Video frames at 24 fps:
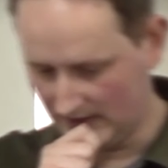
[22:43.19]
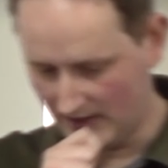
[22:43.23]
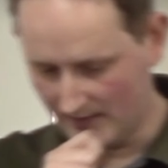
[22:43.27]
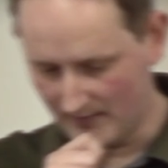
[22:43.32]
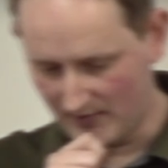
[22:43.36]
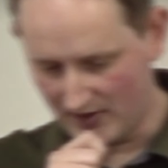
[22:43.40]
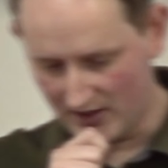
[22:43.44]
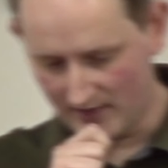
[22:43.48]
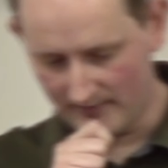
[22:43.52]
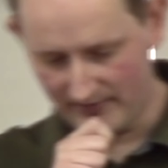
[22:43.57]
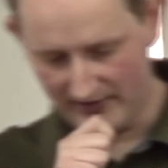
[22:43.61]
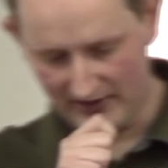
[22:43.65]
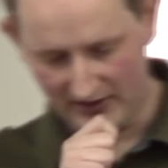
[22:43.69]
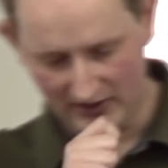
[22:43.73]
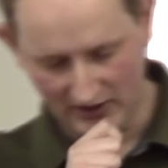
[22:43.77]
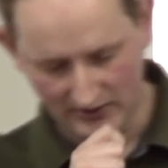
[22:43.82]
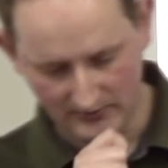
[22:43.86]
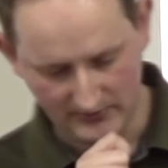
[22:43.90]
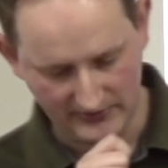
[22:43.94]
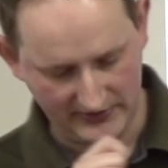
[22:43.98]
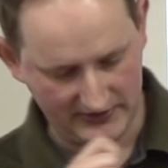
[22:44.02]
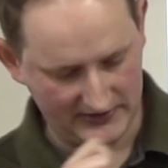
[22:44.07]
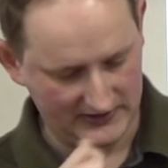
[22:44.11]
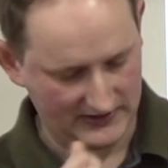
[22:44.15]
am up
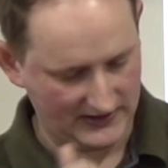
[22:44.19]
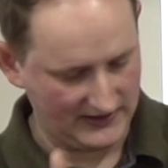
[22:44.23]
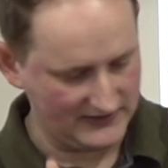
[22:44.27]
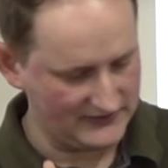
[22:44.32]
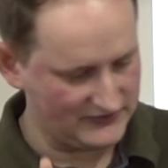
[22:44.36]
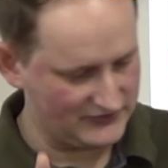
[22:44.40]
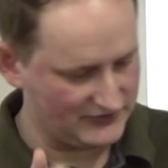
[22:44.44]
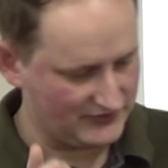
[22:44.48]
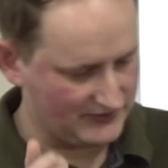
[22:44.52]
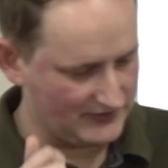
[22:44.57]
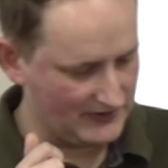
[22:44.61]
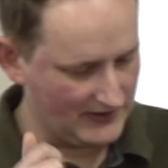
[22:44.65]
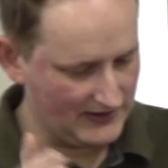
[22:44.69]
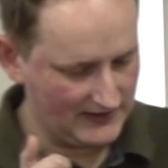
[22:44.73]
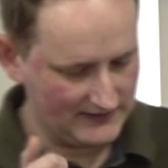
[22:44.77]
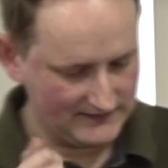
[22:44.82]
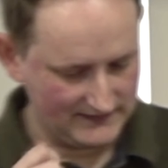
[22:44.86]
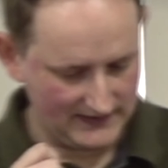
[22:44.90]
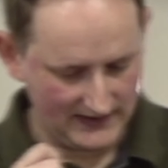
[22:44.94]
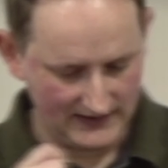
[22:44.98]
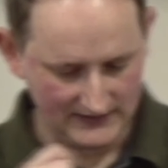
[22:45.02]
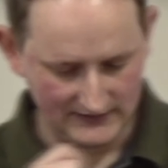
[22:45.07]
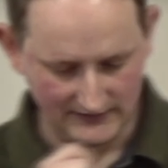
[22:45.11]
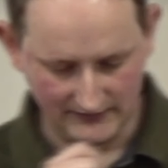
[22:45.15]
early with the kids, you
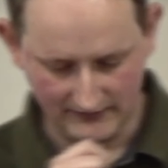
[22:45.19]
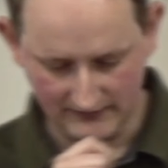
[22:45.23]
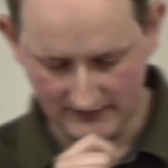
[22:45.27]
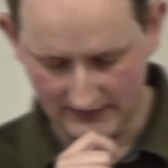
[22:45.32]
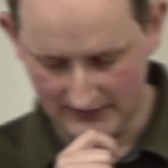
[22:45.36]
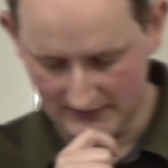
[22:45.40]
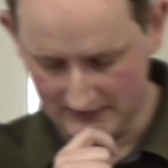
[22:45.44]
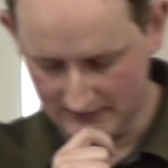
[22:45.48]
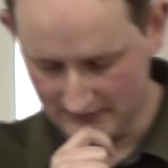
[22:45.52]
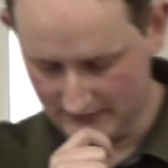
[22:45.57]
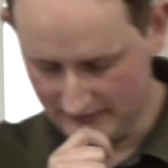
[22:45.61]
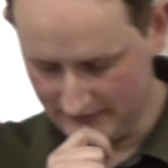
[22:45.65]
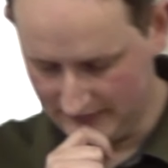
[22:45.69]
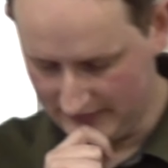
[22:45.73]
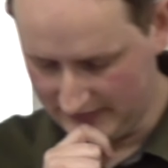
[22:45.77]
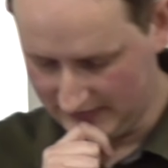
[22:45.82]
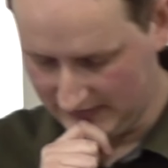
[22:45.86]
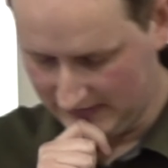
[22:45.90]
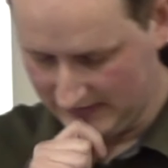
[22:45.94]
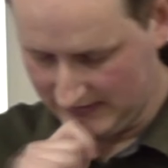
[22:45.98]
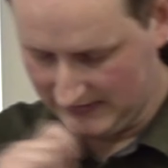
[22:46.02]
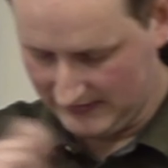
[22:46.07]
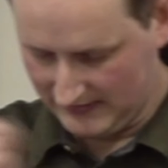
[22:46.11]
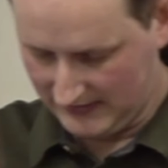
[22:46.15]
tend to flick on
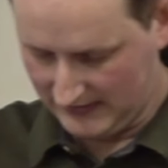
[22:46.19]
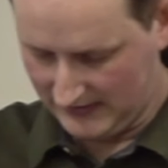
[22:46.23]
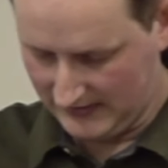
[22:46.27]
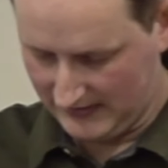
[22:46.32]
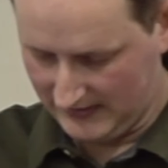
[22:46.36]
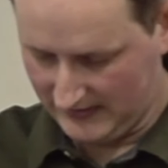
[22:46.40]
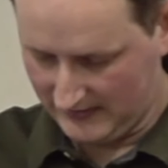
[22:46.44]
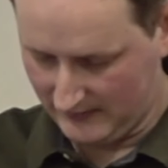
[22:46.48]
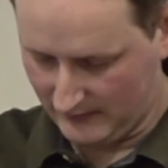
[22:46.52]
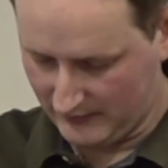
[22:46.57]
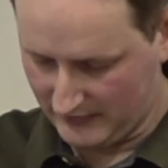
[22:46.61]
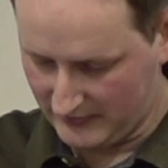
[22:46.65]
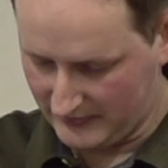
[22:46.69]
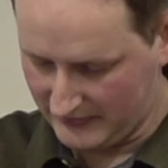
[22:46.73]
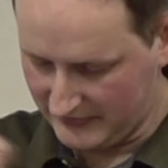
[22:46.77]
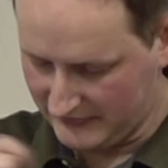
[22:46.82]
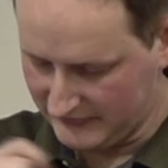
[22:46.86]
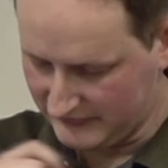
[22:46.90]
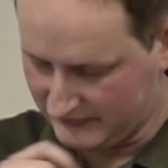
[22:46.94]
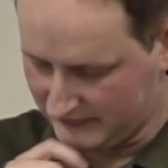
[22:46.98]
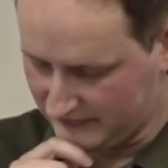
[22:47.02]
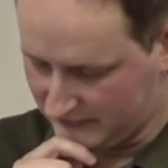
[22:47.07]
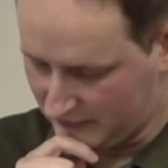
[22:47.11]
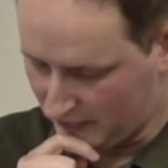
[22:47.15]
the, uh, one of
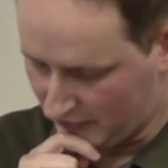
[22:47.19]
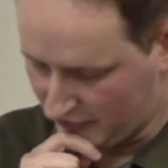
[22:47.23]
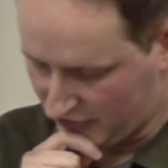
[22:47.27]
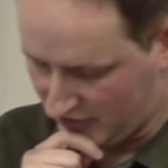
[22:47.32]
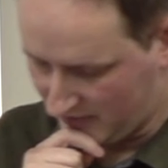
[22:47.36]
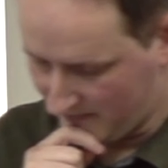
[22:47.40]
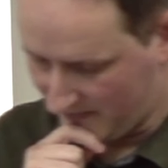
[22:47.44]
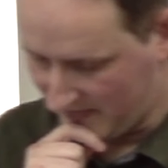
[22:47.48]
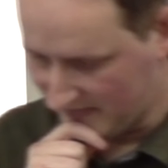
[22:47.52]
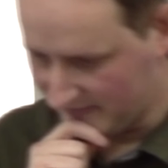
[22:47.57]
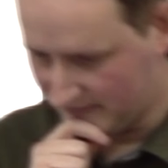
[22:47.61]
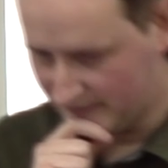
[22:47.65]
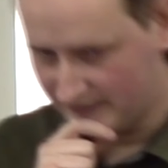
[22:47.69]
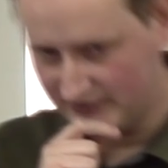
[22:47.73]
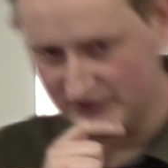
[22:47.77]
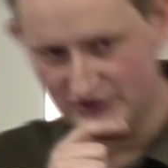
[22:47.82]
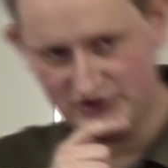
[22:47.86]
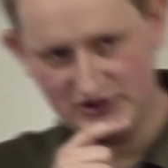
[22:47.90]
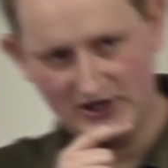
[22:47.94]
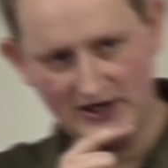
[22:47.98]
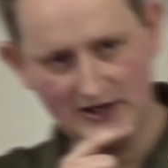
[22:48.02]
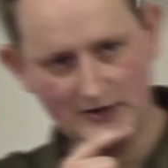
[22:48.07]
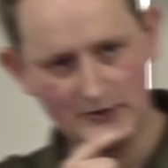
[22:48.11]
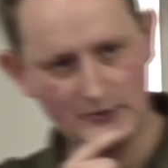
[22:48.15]
these documentary
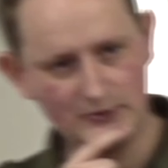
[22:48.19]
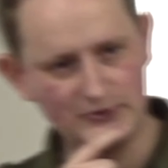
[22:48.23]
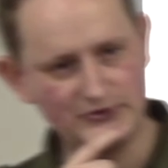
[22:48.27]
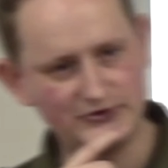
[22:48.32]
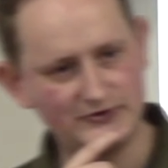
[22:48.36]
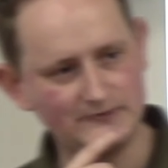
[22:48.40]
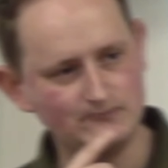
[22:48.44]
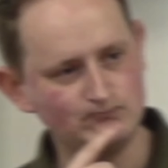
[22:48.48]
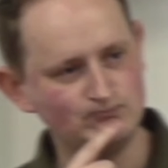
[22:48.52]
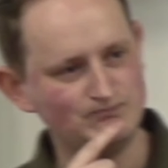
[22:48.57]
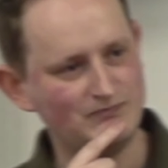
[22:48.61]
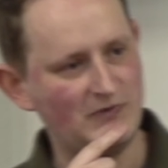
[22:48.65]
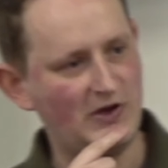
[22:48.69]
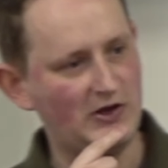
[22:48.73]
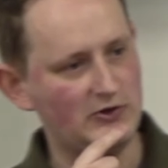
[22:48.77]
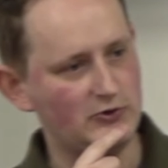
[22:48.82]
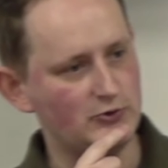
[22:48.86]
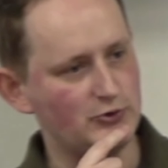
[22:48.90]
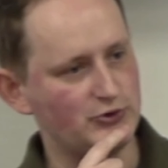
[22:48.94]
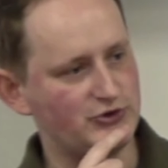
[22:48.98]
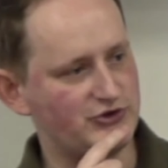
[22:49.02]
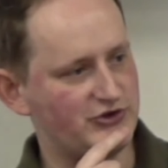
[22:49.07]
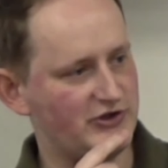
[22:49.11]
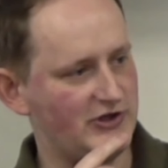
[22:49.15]
channels, and
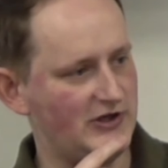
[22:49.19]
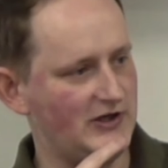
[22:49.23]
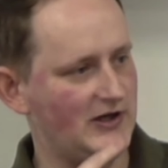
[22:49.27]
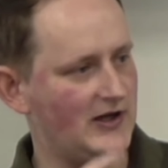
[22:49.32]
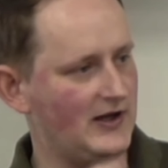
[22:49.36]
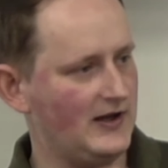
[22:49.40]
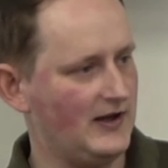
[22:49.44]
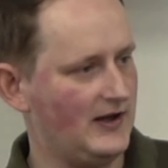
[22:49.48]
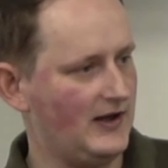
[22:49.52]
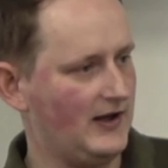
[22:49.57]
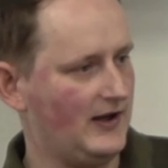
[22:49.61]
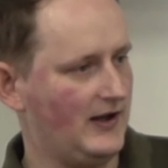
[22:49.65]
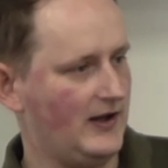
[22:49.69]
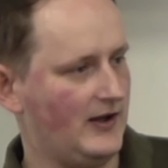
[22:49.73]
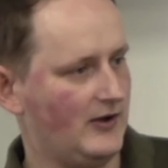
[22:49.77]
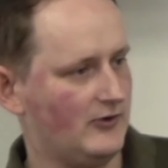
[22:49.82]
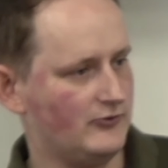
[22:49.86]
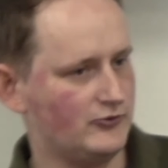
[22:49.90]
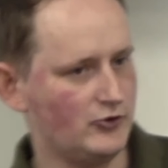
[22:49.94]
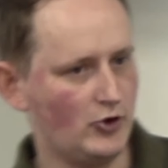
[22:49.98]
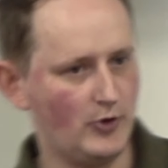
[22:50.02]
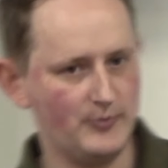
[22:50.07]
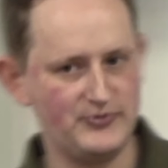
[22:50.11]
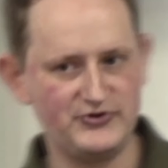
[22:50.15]
you'll see uh,
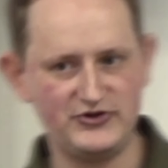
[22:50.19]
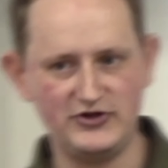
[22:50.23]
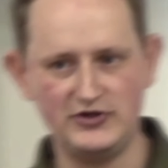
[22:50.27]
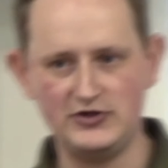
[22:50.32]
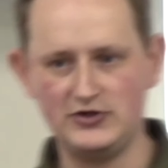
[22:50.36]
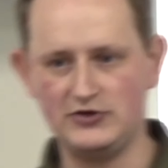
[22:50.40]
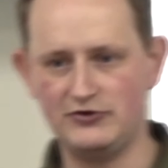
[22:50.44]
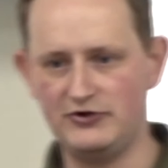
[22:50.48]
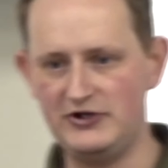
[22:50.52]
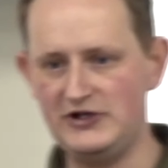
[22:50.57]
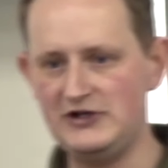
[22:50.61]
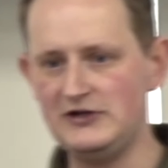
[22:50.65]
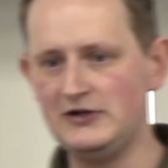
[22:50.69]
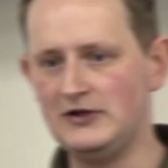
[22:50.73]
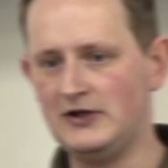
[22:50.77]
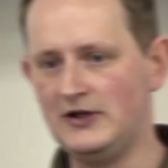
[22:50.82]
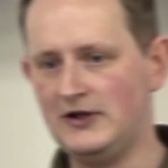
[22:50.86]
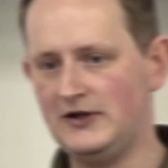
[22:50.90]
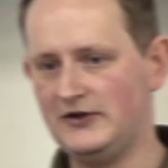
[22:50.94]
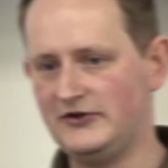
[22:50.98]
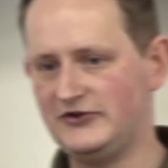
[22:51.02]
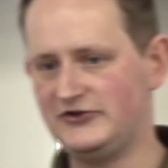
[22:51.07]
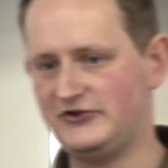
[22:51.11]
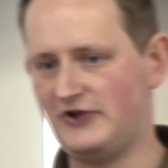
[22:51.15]
Robson Green
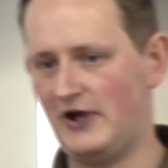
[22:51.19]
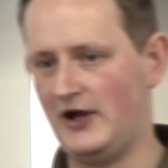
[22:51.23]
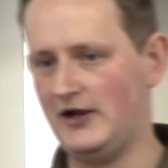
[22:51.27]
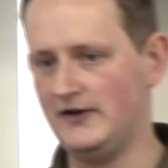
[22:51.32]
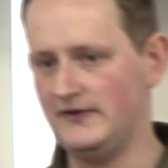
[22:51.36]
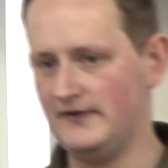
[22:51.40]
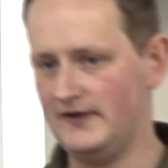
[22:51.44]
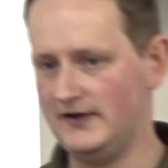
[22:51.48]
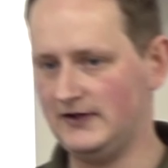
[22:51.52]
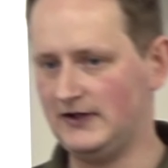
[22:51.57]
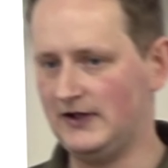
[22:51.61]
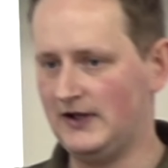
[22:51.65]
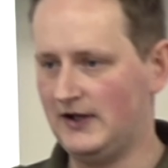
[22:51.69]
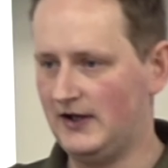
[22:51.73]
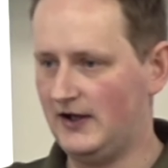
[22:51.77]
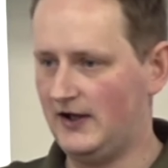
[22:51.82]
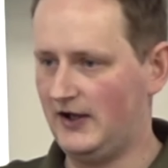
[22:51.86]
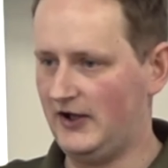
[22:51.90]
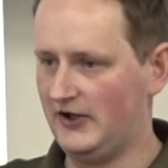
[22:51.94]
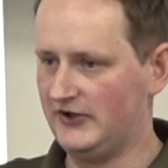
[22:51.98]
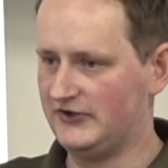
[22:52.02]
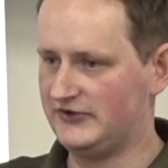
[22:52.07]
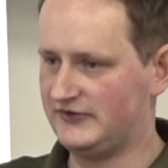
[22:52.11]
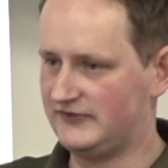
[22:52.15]
standing
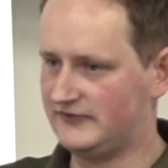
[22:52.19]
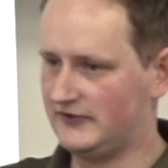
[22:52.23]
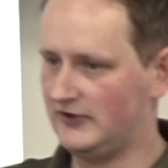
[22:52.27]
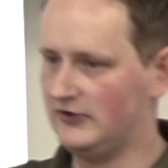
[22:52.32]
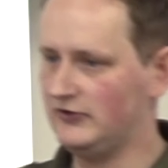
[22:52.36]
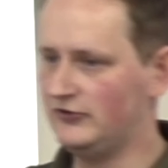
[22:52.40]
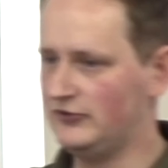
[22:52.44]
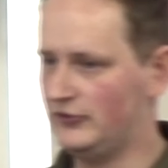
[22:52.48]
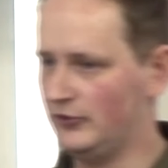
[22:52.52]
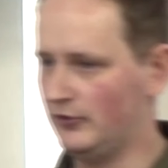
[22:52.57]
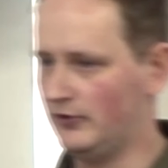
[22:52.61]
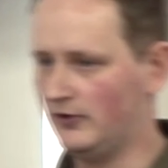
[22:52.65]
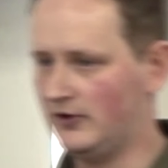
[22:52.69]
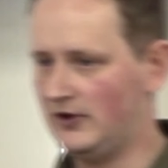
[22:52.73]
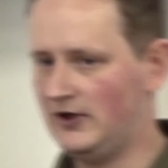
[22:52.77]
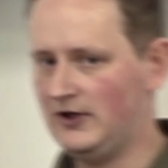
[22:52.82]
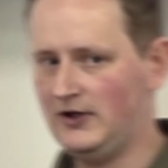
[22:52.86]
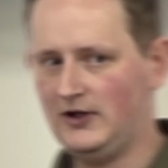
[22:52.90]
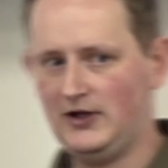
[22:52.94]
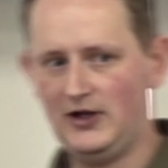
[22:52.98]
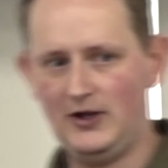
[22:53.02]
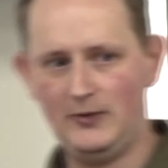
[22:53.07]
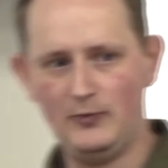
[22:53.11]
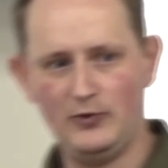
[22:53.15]
at his front
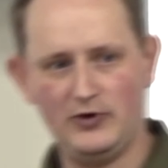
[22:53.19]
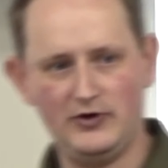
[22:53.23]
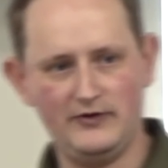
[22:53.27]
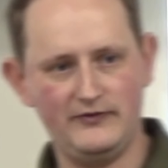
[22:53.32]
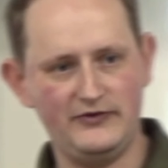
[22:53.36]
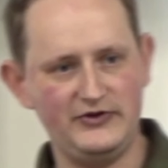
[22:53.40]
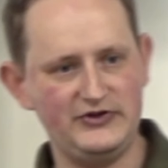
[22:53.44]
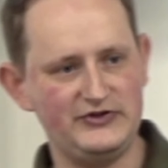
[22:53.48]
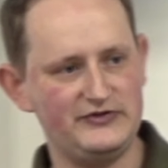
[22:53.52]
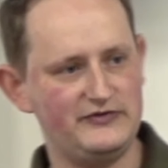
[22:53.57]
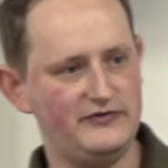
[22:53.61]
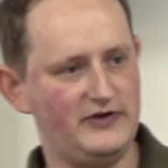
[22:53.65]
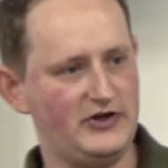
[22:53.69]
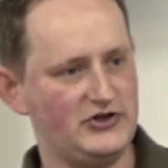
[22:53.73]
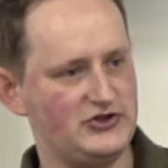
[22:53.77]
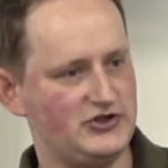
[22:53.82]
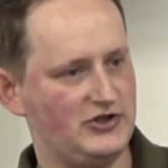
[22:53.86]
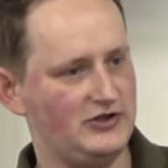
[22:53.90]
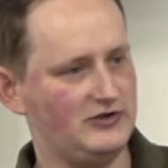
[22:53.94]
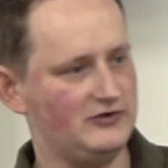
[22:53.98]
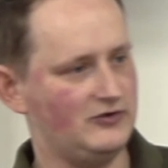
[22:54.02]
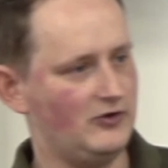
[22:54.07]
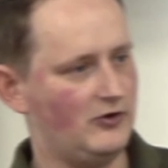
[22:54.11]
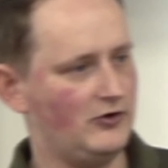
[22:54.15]
door in one of these
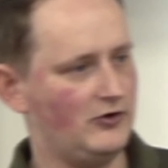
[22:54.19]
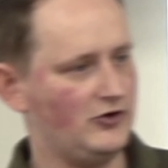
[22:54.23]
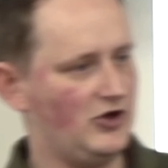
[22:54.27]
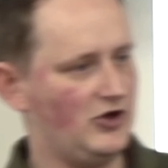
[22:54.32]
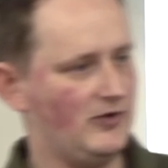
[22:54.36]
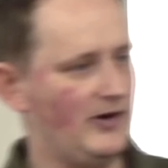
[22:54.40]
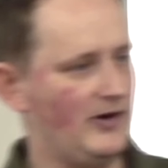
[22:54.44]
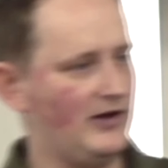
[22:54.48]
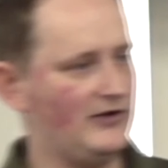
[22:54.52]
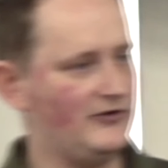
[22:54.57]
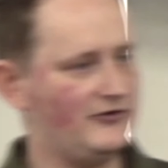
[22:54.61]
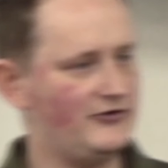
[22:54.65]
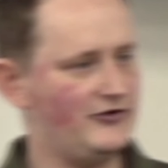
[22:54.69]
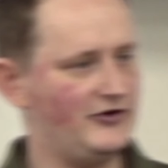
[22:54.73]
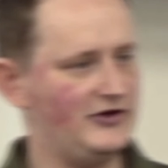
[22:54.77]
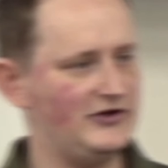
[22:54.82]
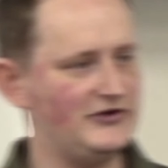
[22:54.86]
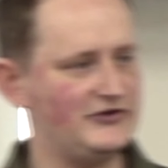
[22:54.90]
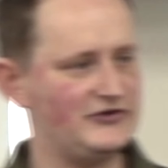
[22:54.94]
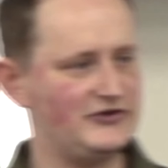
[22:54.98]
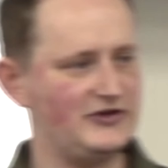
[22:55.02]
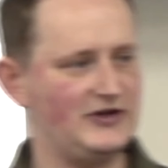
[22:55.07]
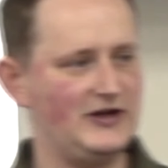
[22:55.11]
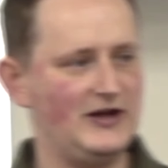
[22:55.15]
fishing
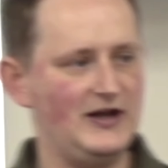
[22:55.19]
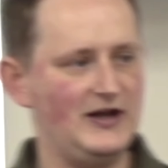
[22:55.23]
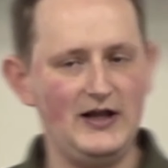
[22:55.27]
documentaries.